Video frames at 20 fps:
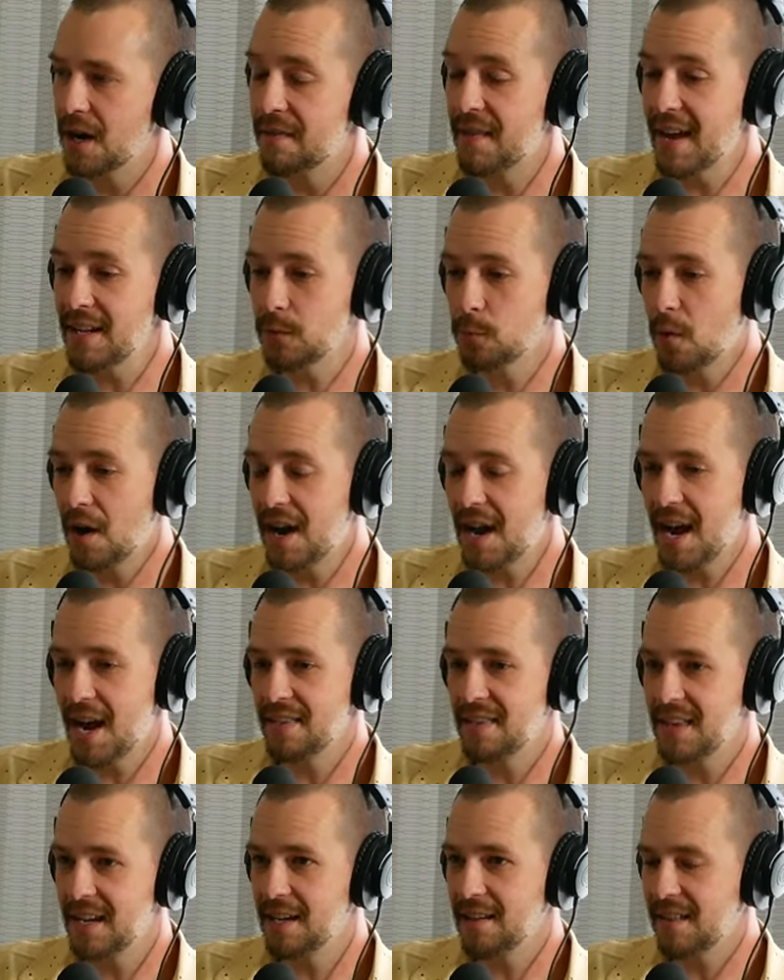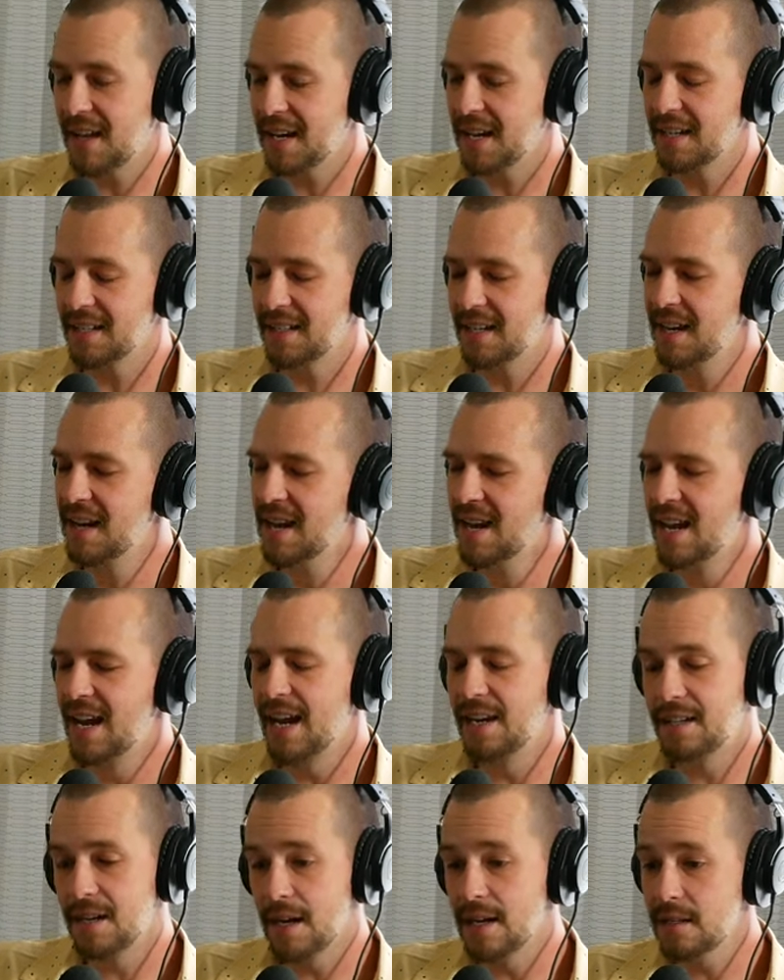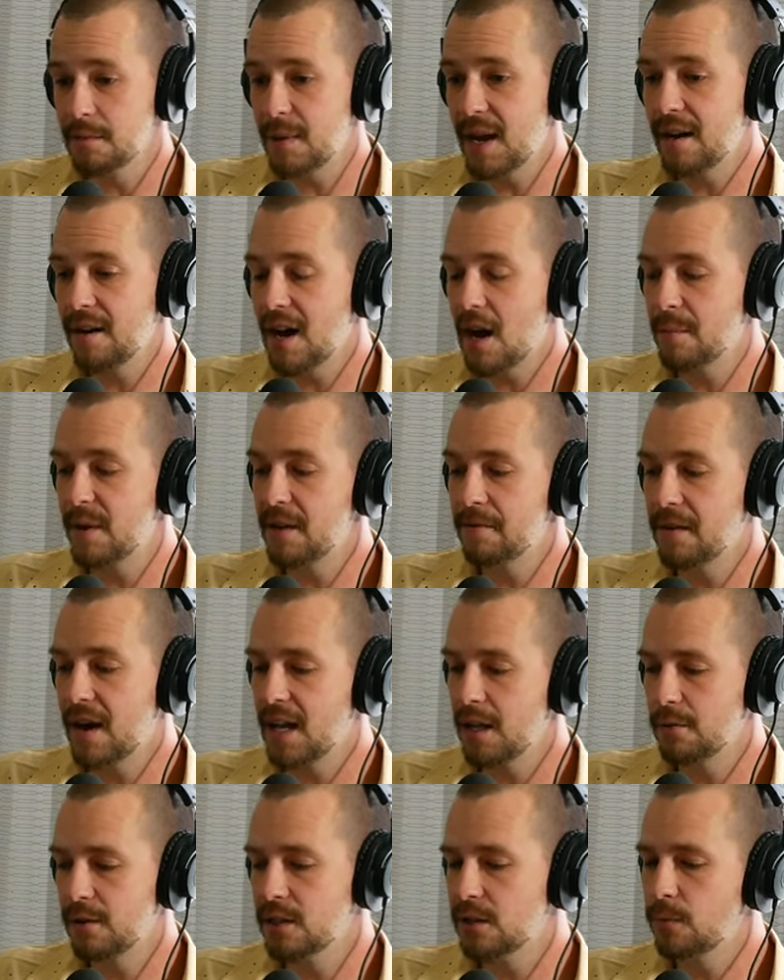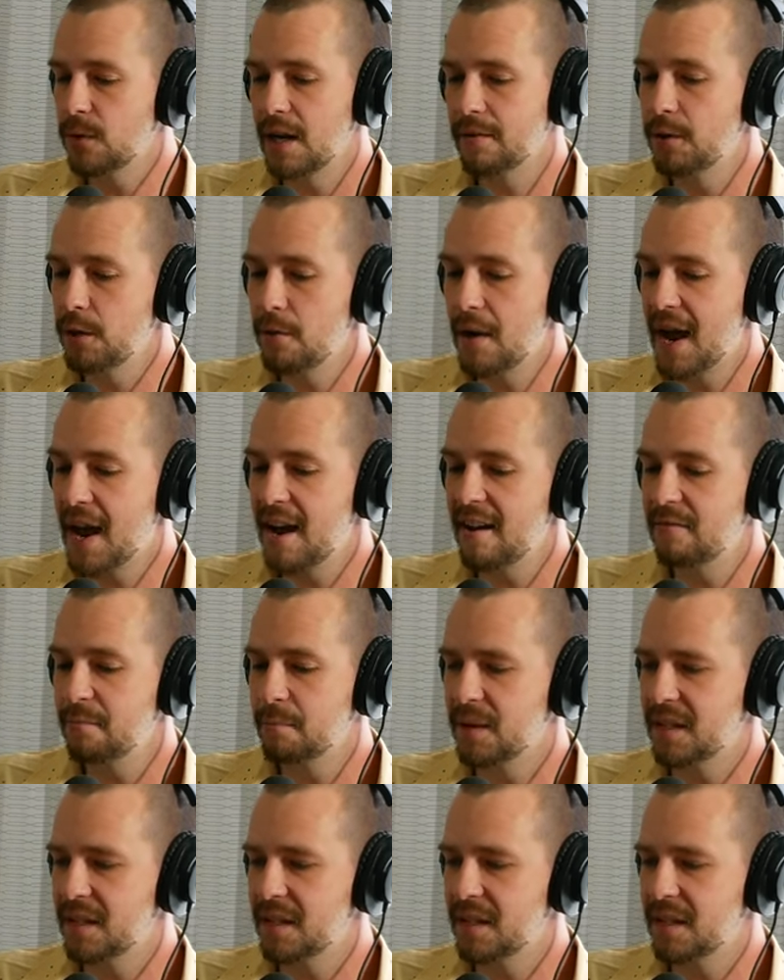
And that's why I think like it, it does matter how many followers and whatever you have,